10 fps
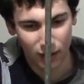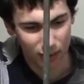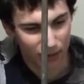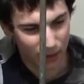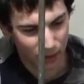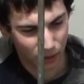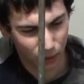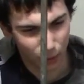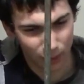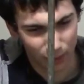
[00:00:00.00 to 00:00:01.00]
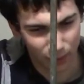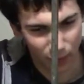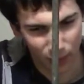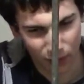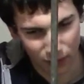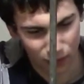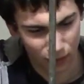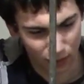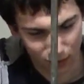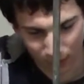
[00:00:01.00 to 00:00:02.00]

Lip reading: It can open at varying degrees